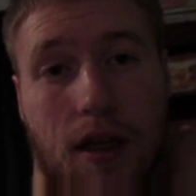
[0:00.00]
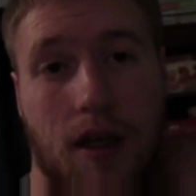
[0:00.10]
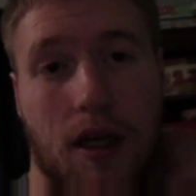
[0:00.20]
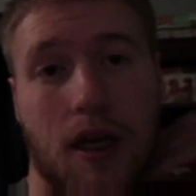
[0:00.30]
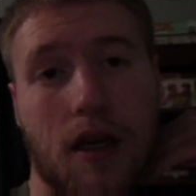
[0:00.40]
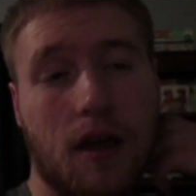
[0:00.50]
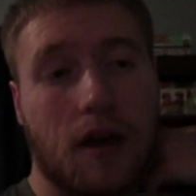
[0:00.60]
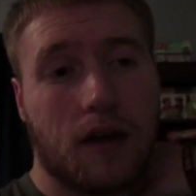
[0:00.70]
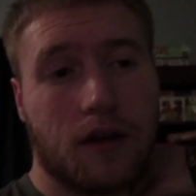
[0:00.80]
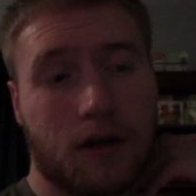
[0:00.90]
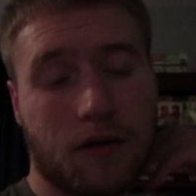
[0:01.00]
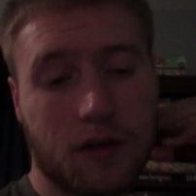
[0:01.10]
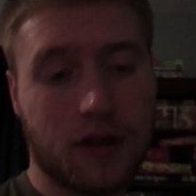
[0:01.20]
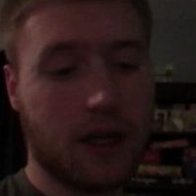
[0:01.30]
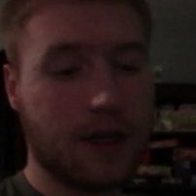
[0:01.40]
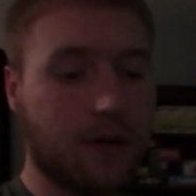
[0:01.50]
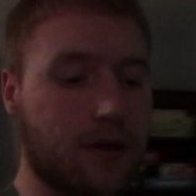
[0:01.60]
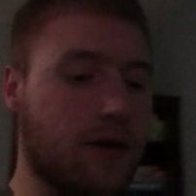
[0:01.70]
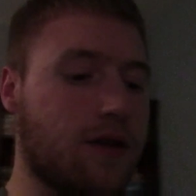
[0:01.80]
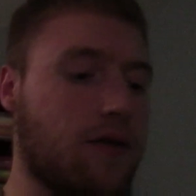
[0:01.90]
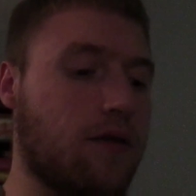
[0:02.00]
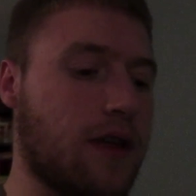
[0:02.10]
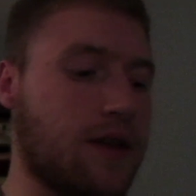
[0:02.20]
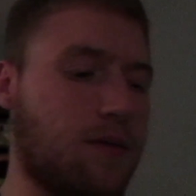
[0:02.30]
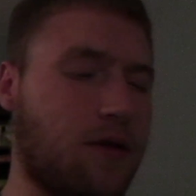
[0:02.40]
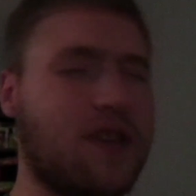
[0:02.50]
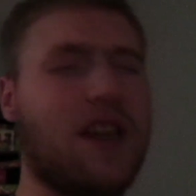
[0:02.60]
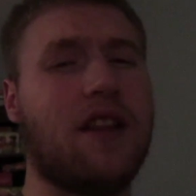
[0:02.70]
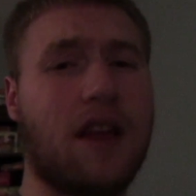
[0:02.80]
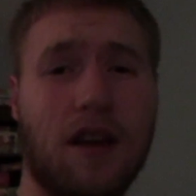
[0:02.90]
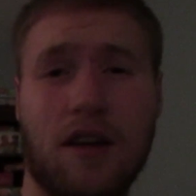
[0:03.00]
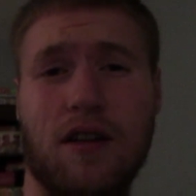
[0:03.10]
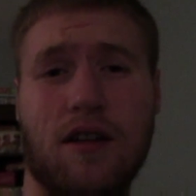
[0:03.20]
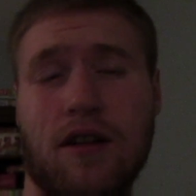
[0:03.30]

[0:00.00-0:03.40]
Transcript: he was the last person to score a thousand points. I think.